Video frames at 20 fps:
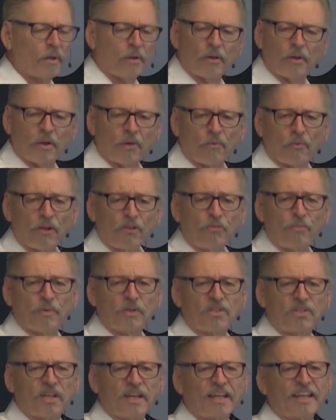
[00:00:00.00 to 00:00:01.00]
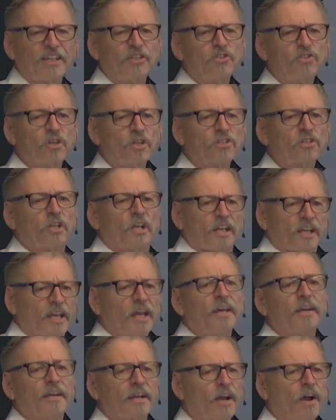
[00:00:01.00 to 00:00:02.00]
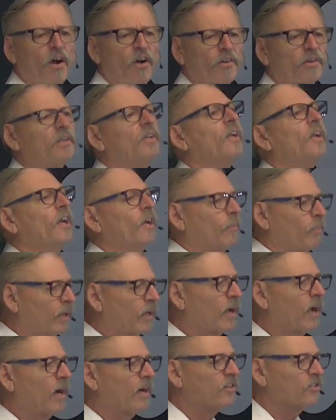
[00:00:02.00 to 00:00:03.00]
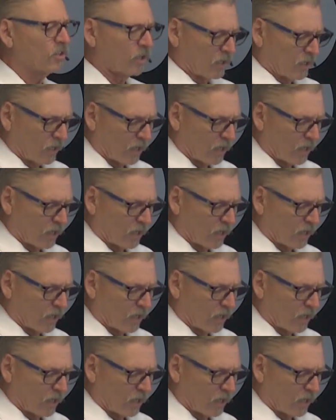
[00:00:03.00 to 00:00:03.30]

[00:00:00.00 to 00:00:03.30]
arithmetic in just kindergarten because,